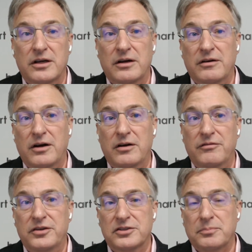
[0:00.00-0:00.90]

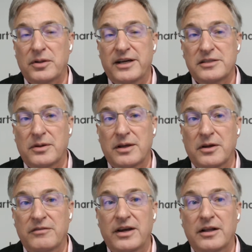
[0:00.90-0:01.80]
of the supplies
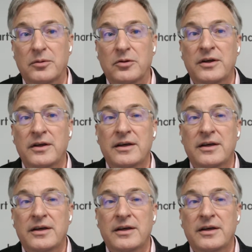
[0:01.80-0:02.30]
becoming available.